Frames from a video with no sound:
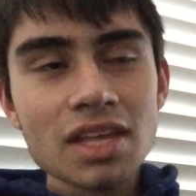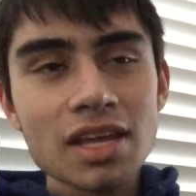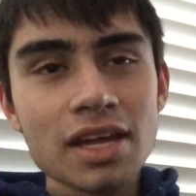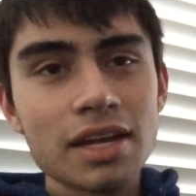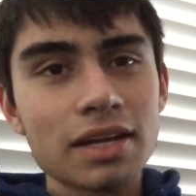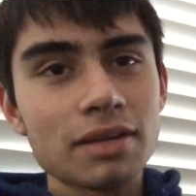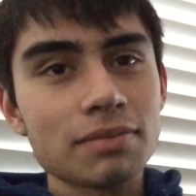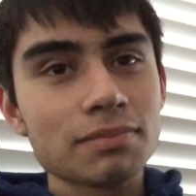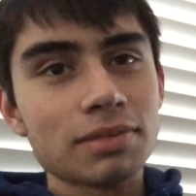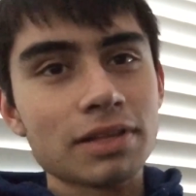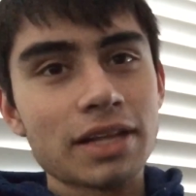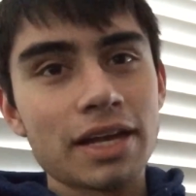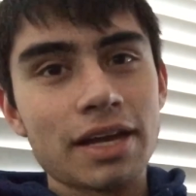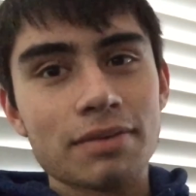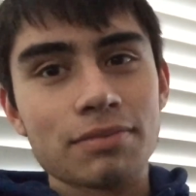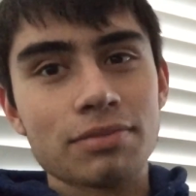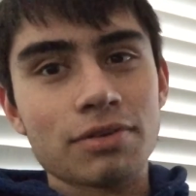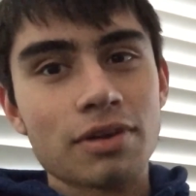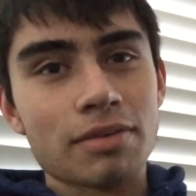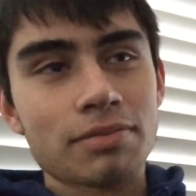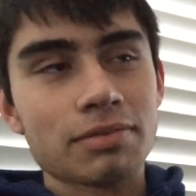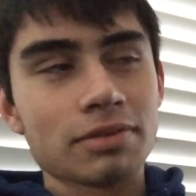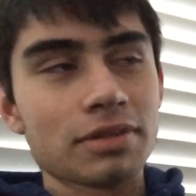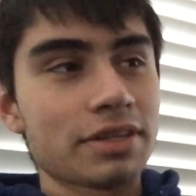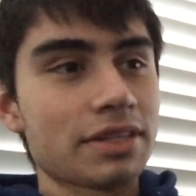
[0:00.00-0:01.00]
I didn't plan
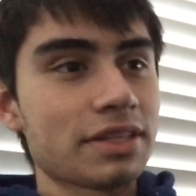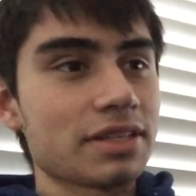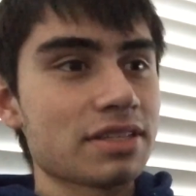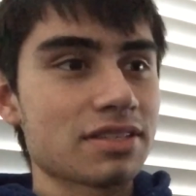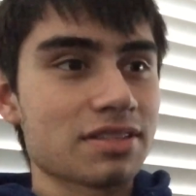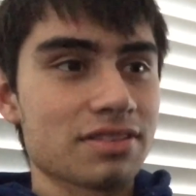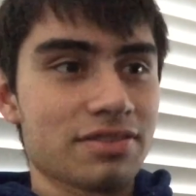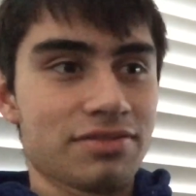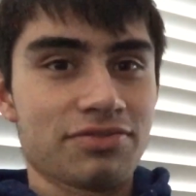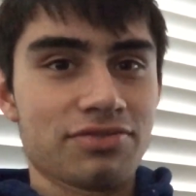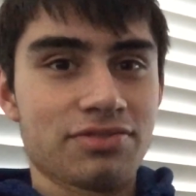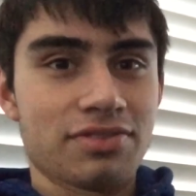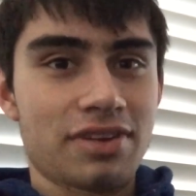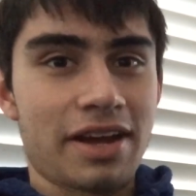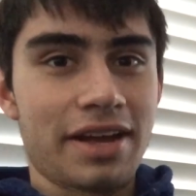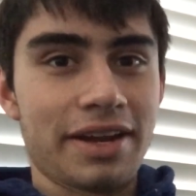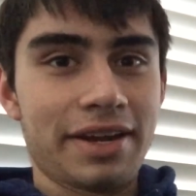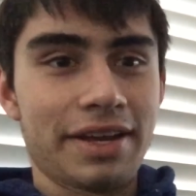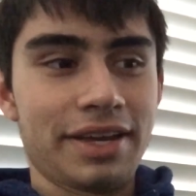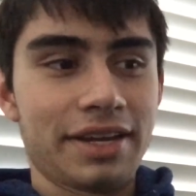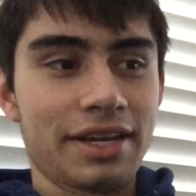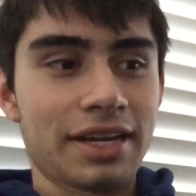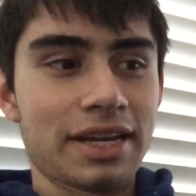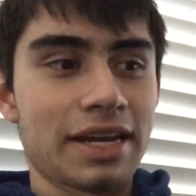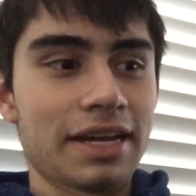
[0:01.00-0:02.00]
properly. This is
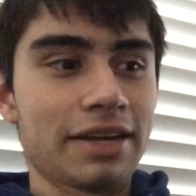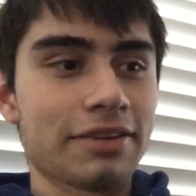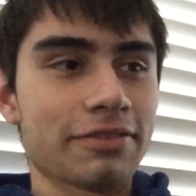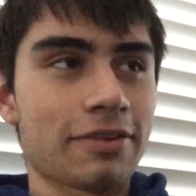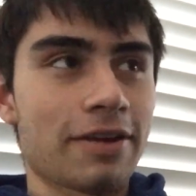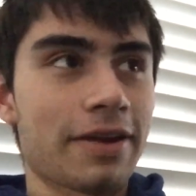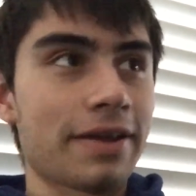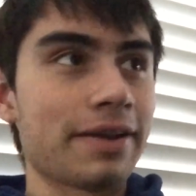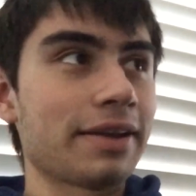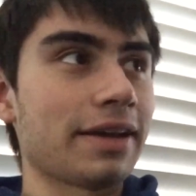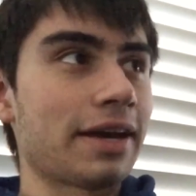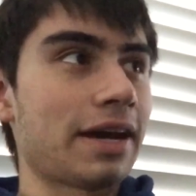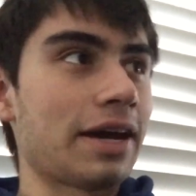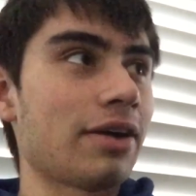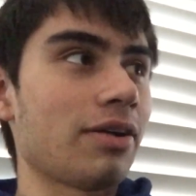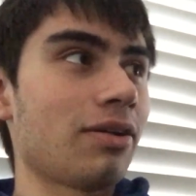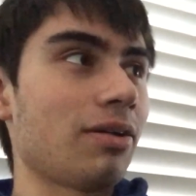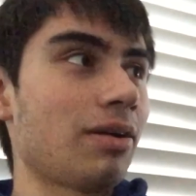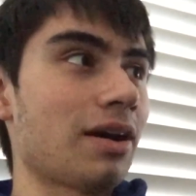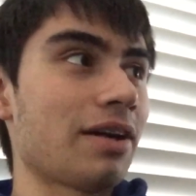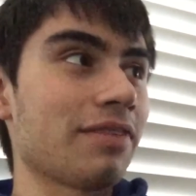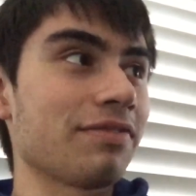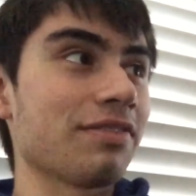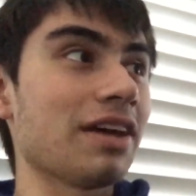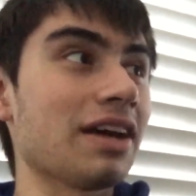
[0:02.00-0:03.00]
Friday night right
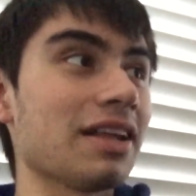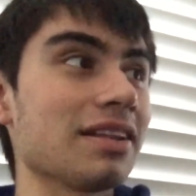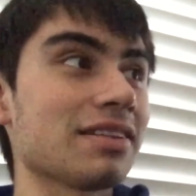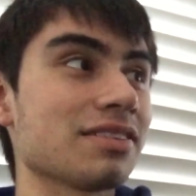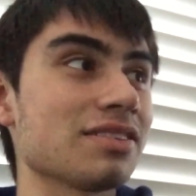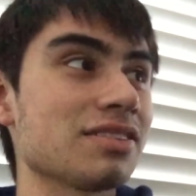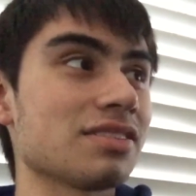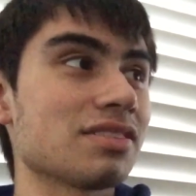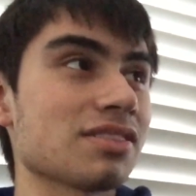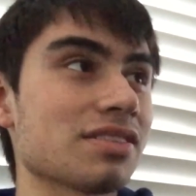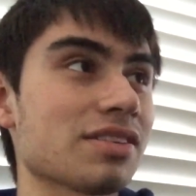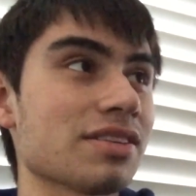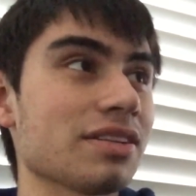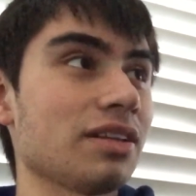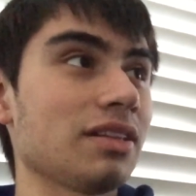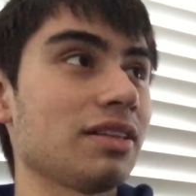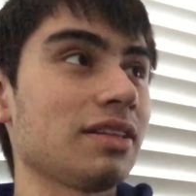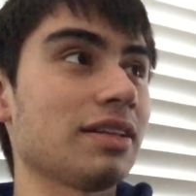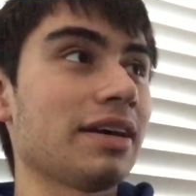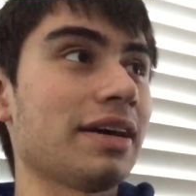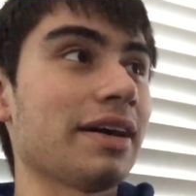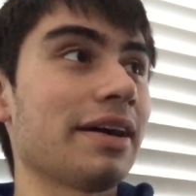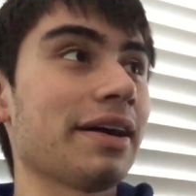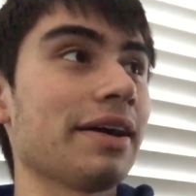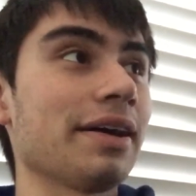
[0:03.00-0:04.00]
now. I've got to
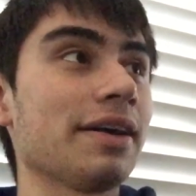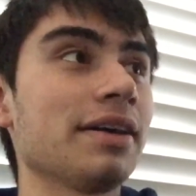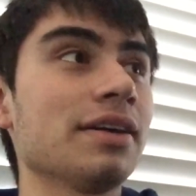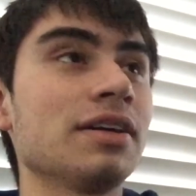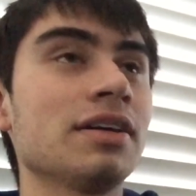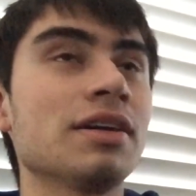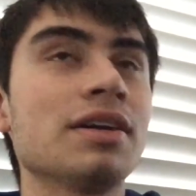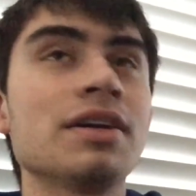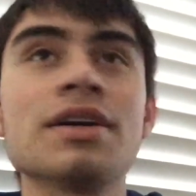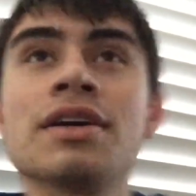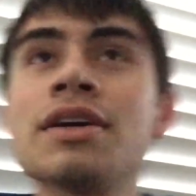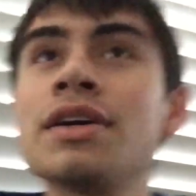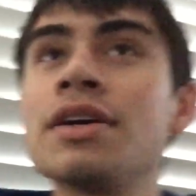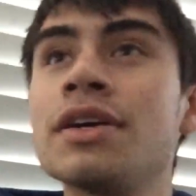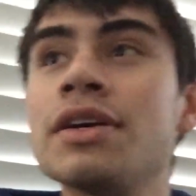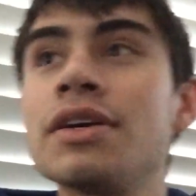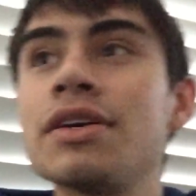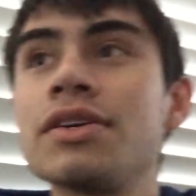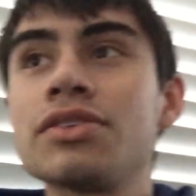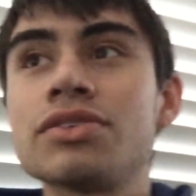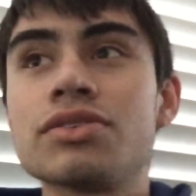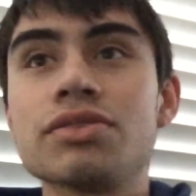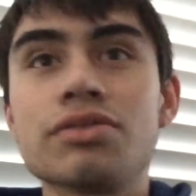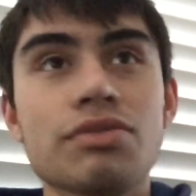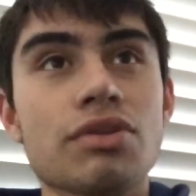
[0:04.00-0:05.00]
still uh,
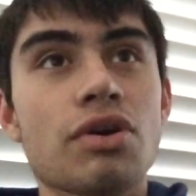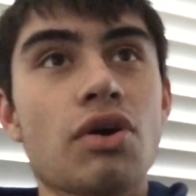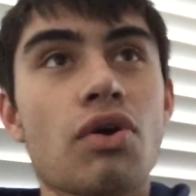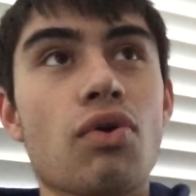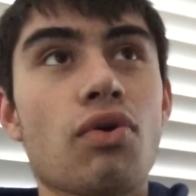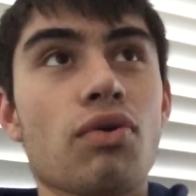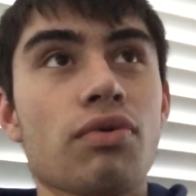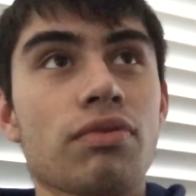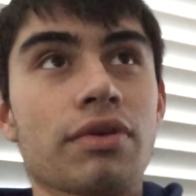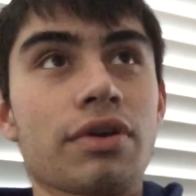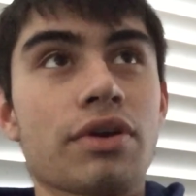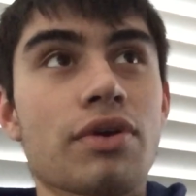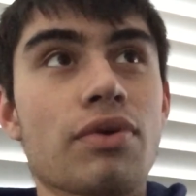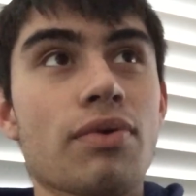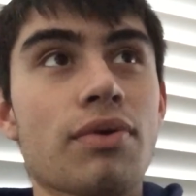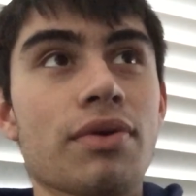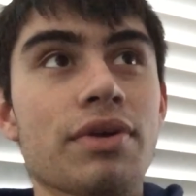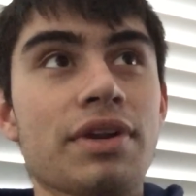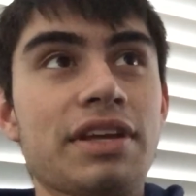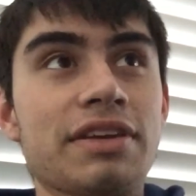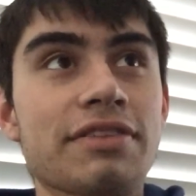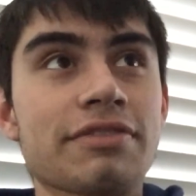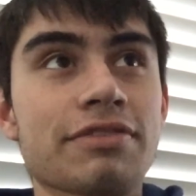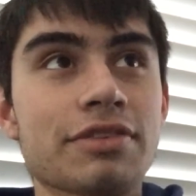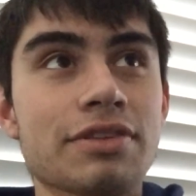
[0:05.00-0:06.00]
do the whole
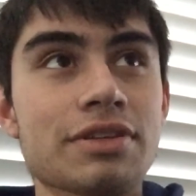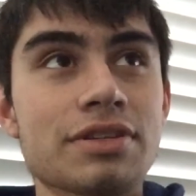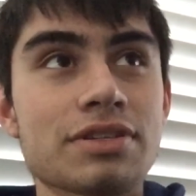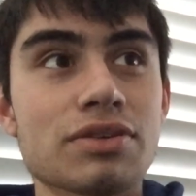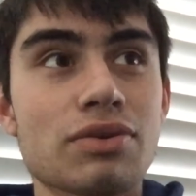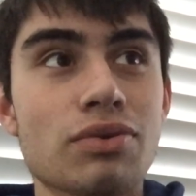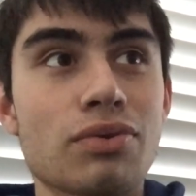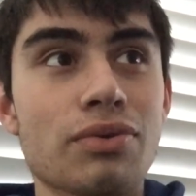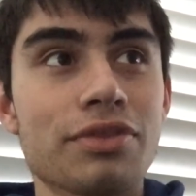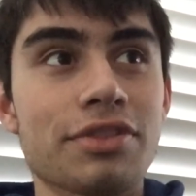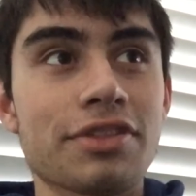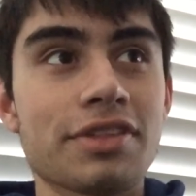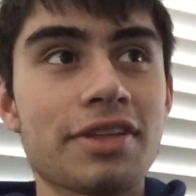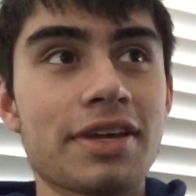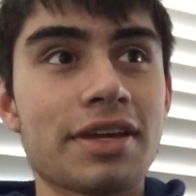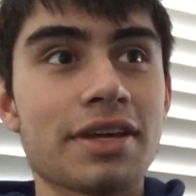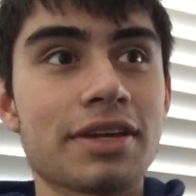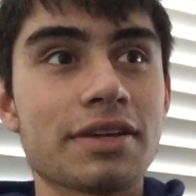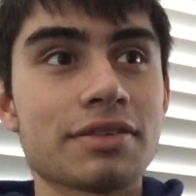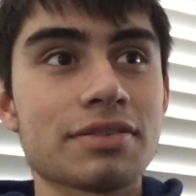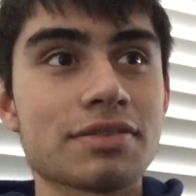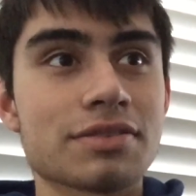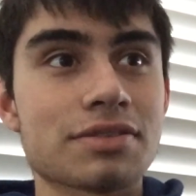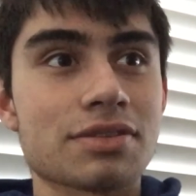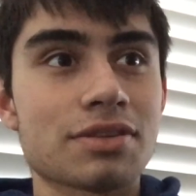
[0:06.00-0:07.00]
recording for this whole
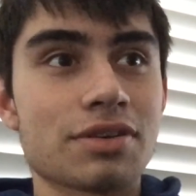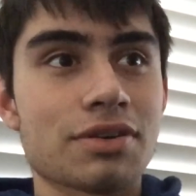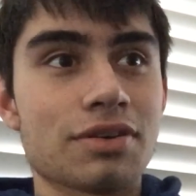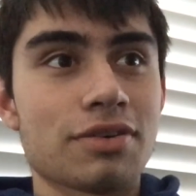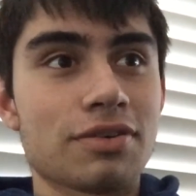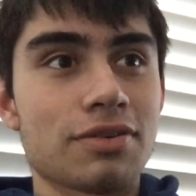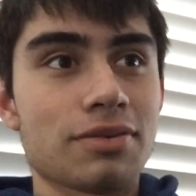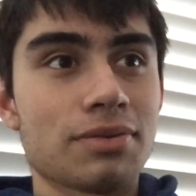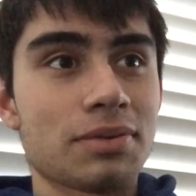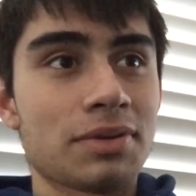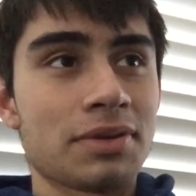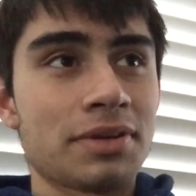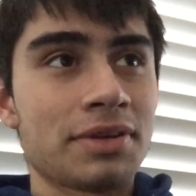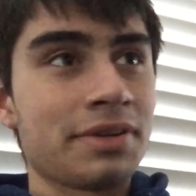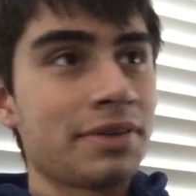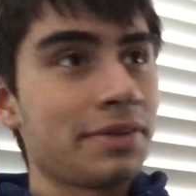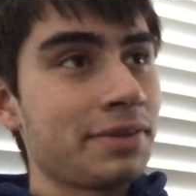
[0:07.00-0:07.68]
thing. So